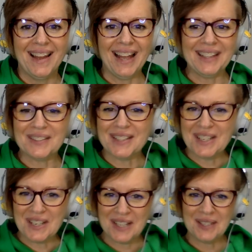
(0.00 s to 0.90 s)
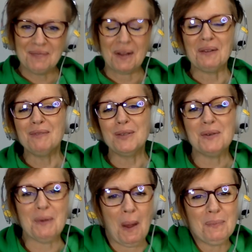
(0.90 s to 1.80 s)
Hello, Sunshines, and welcome to a
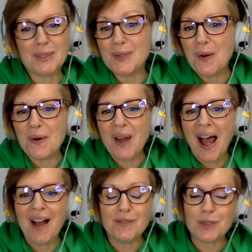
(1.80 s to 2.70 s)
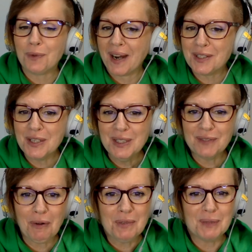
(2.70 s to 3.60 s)
new episode of Directions
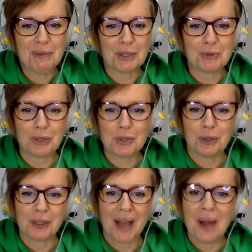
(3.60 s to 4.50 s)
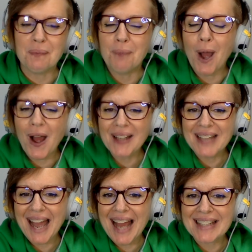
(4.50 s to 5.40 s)
from a Spiritual Tour Guide
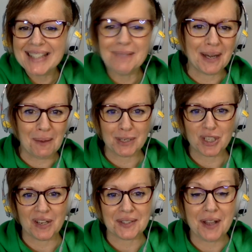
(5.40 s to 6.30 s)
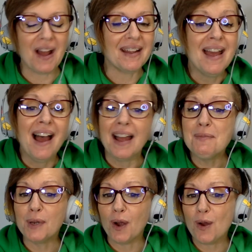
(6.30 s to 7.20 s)
podcast. My name is Shanel Scott. I
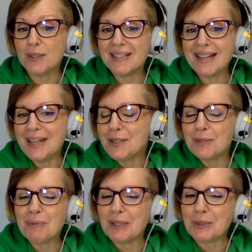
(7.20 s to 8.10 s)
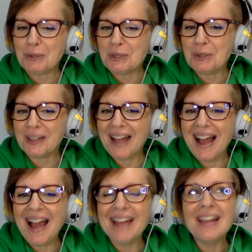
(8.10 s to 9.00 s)
am your host and your spiritual tour
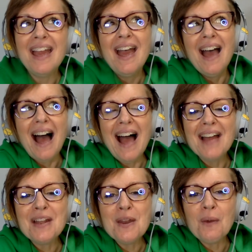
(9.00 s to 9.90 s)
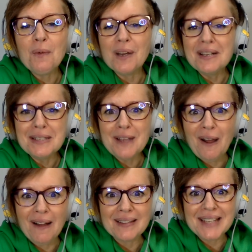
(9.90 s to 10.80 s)
guide, and we're going to
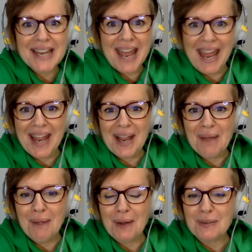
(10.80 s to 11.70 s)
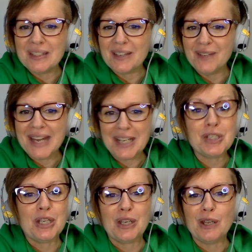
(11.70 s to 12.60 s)
talk today about
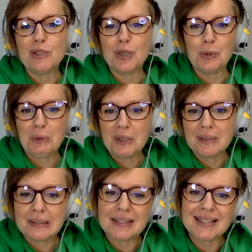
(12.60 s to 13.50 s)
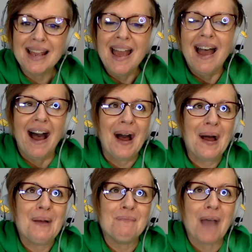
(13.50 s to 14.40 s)
divination tools.
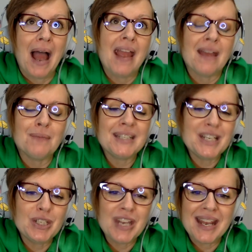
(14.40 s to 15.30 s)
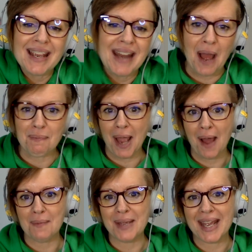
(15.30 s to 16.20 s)
I am teaching an
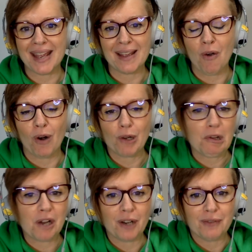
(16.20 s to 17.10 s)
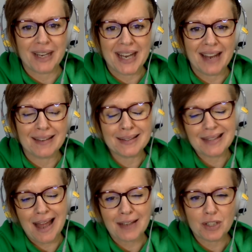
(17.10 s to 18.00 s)
upcoming oracle card reading /
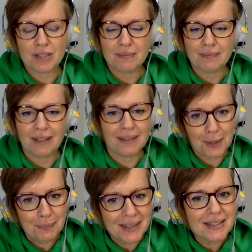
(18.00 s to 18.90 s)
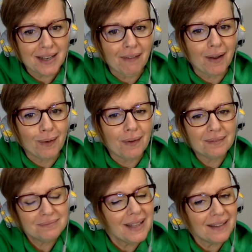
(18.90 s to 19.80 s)
a little bit of tarot.
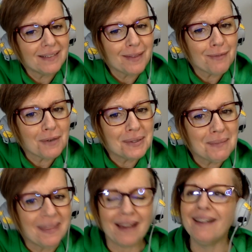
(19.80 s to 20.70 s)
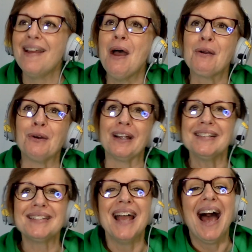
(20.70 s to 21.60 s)
I'm going to throw some in there, of
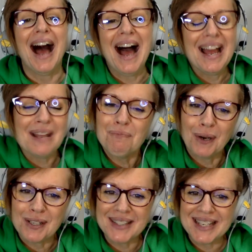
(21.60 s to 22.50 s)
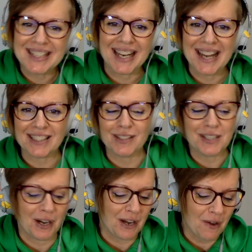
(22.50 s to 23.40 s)
course, in person in Dundas,
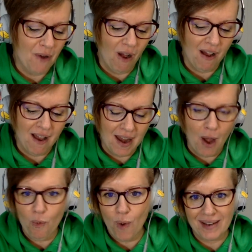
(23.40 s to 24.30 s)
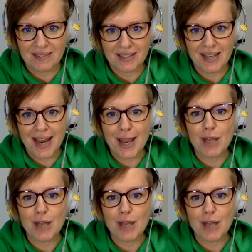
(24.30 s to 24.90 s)
Ontario on Wednesday,